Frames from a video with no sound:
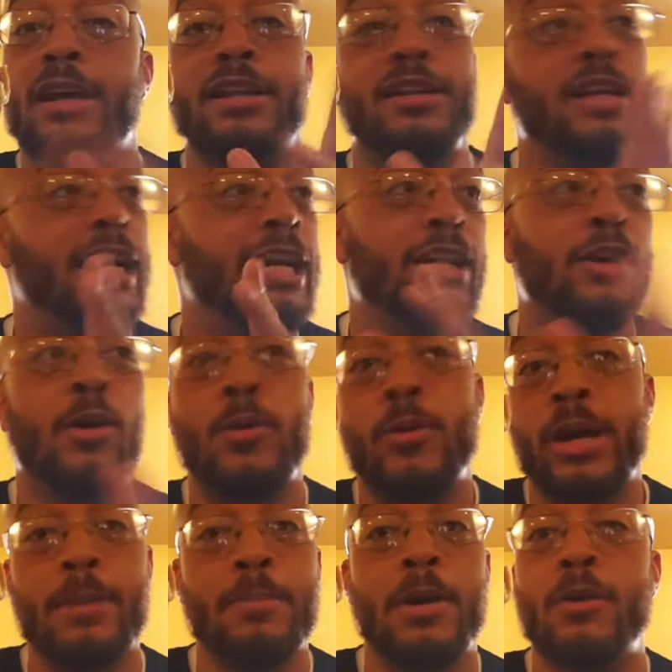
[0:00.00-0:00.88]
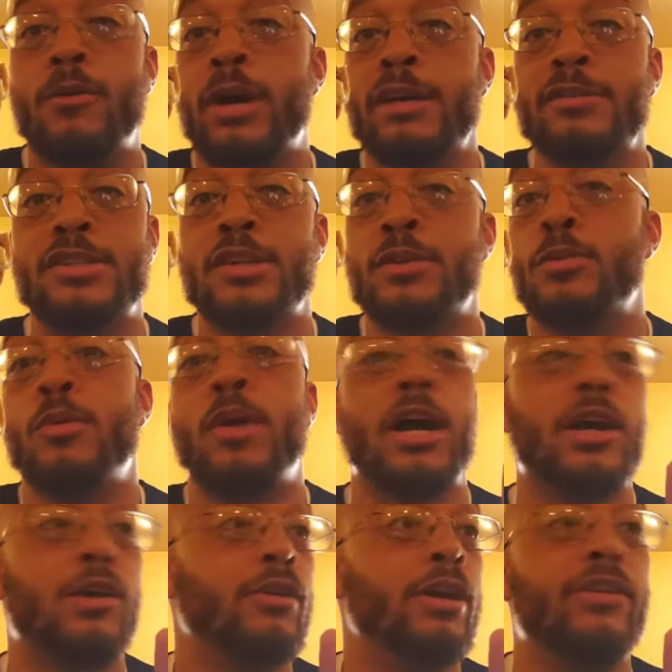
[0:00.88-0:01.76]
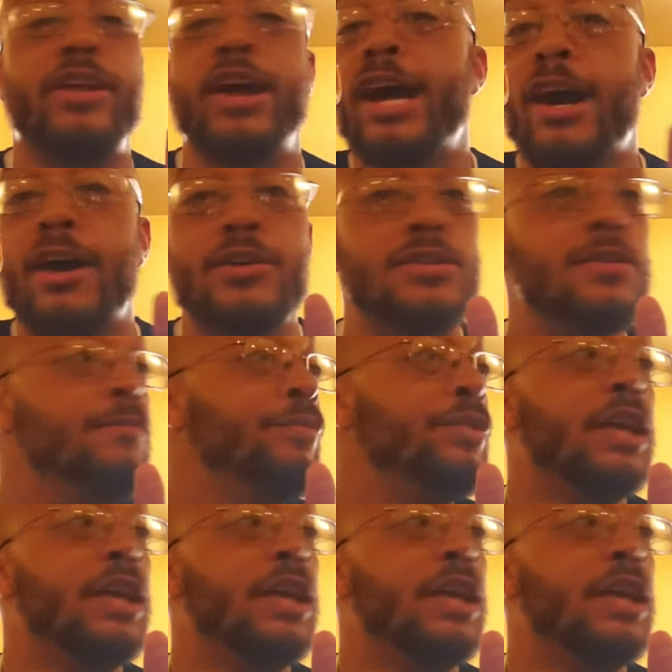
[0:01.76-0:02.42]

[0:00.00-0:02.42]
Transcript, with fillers: Now, there ain't no way my wife going not walk around the house